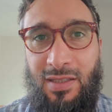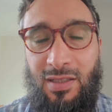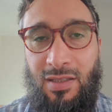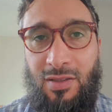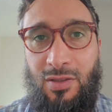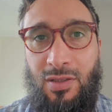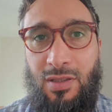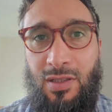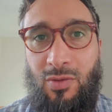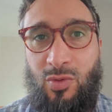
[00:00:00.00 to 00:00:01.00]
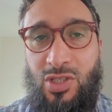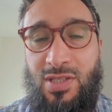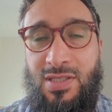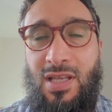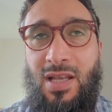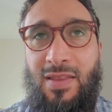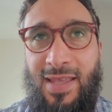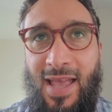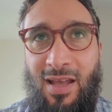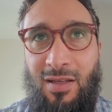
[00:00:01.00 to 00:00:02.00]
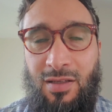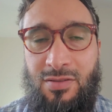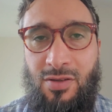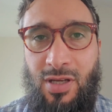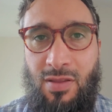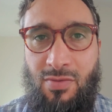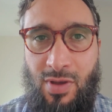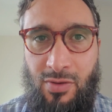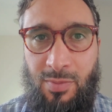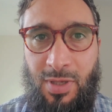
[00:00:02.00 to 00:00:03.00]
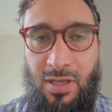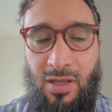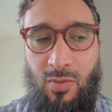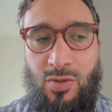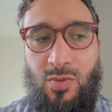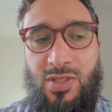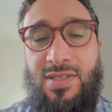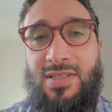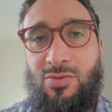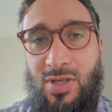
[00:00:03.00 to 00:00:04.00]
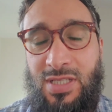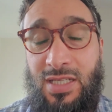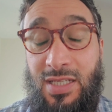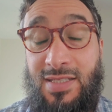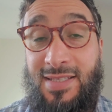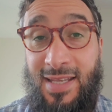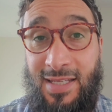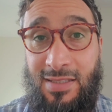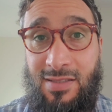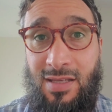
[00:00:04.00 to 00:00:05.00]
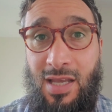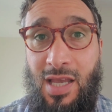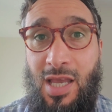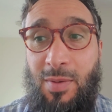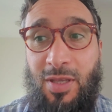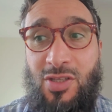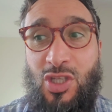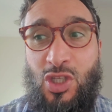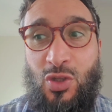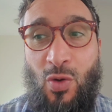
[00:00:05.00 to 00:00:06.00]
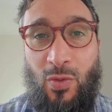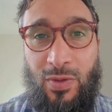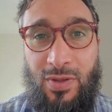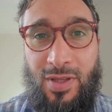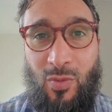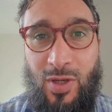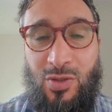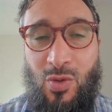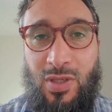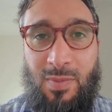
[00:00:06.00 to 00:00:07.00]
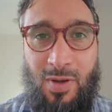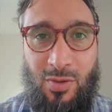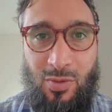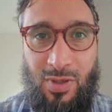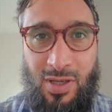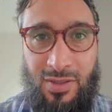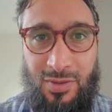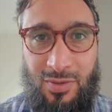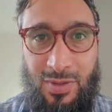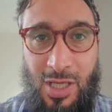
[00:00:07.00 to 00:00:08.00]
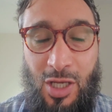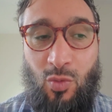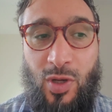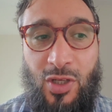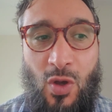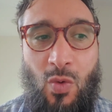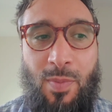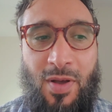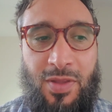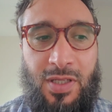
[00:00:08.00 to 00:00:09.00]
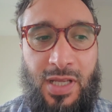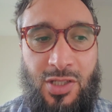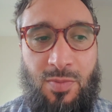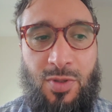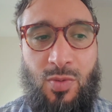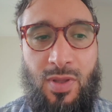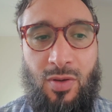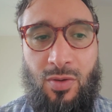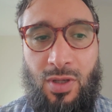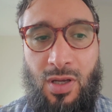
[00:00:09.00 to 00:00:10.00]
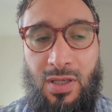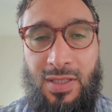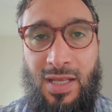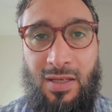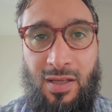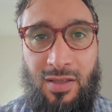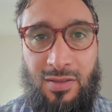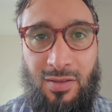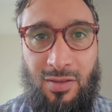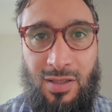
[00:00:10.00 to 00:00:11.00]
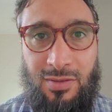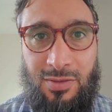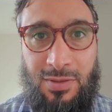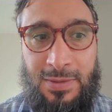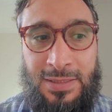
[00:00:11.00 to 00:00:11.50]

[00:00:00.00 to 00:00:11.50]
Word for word: Yeah uh, which is the ha letter here in the Arabic language, which is translated as it, because it's known that we are talking about the Quran. We know about the connection between the Quran and Laylatul Qadr.